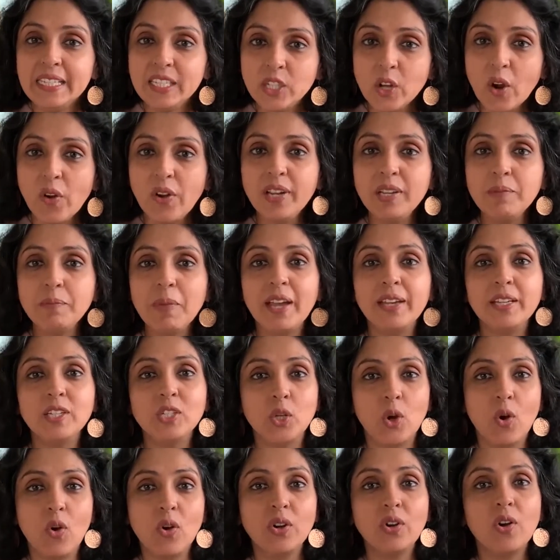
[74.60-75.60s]
during my
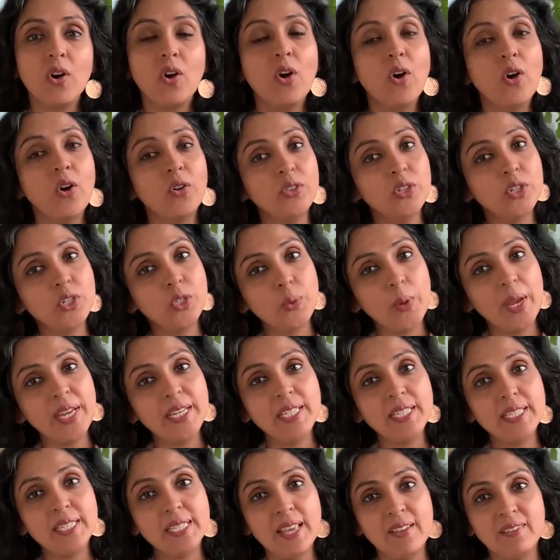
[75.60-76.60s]
talk on the
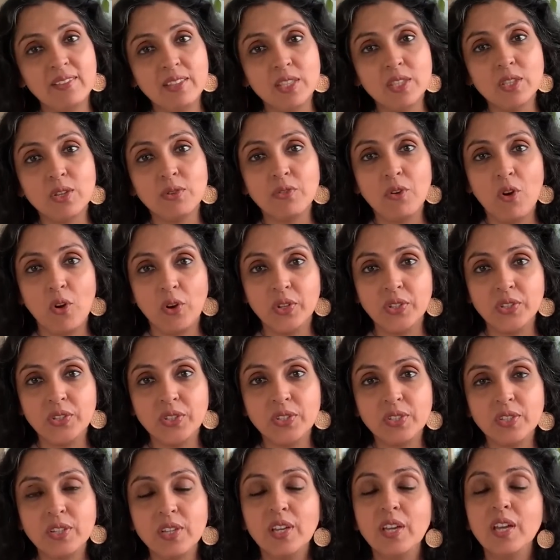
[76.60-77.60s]
27th of
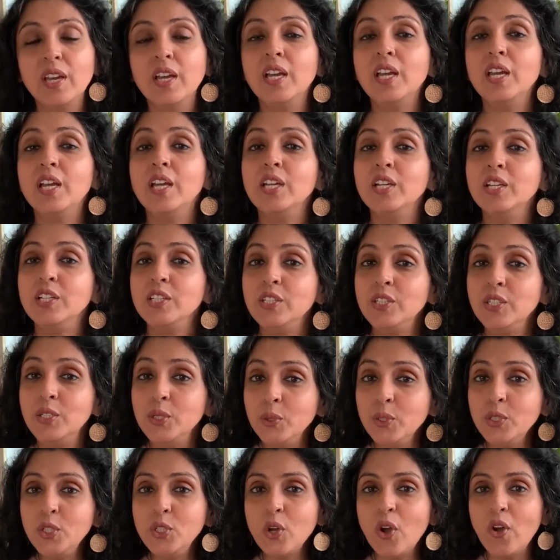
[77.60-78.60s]
August.
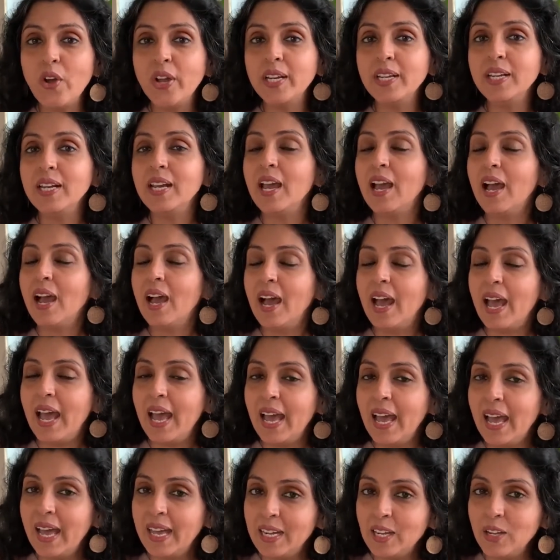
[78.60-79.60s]
Do join
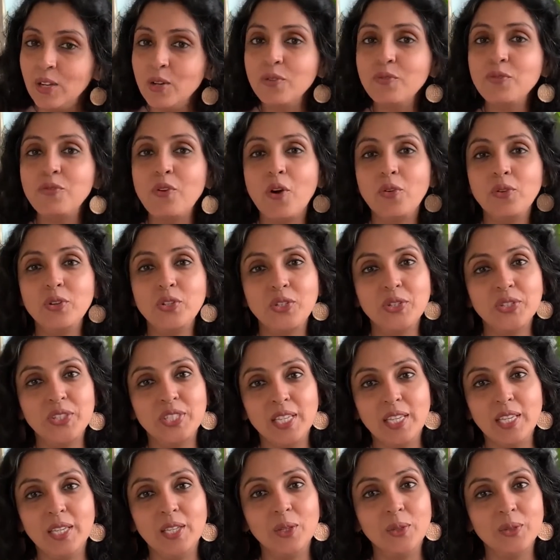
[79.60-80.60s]
and look forward to
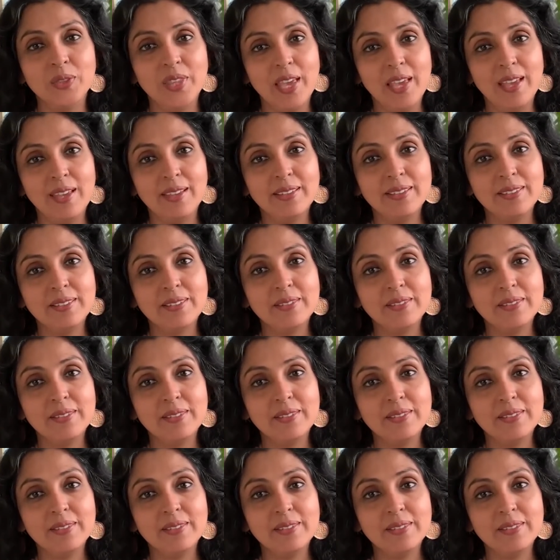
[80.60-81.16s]
seeing you there.